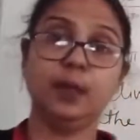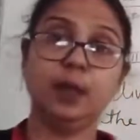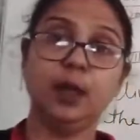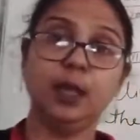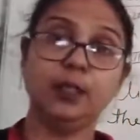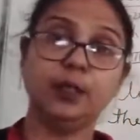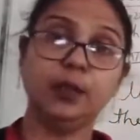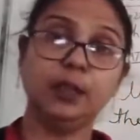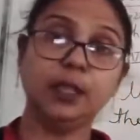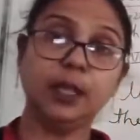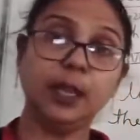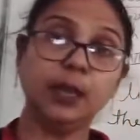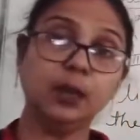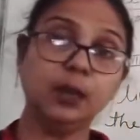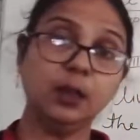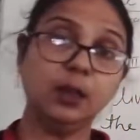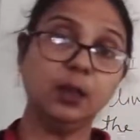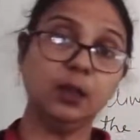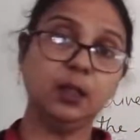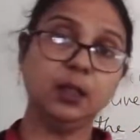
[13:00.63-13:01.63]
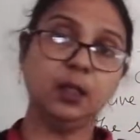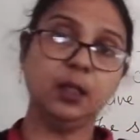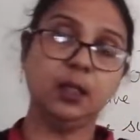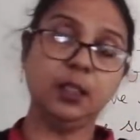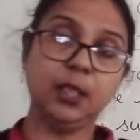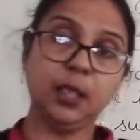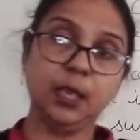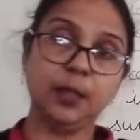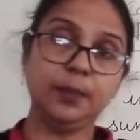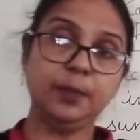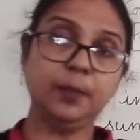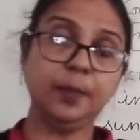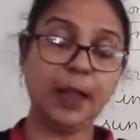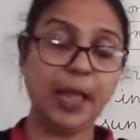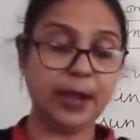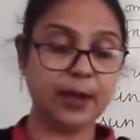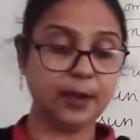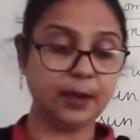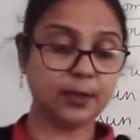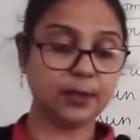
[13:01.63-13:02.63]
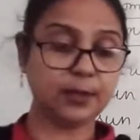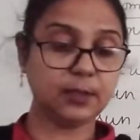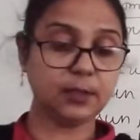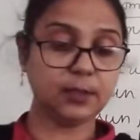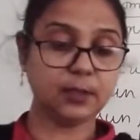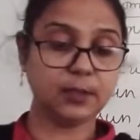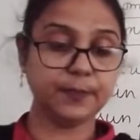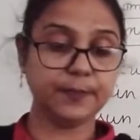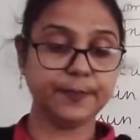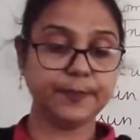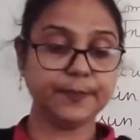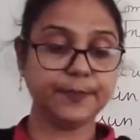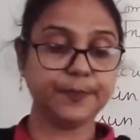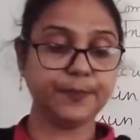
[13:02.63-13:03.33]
other than their planets.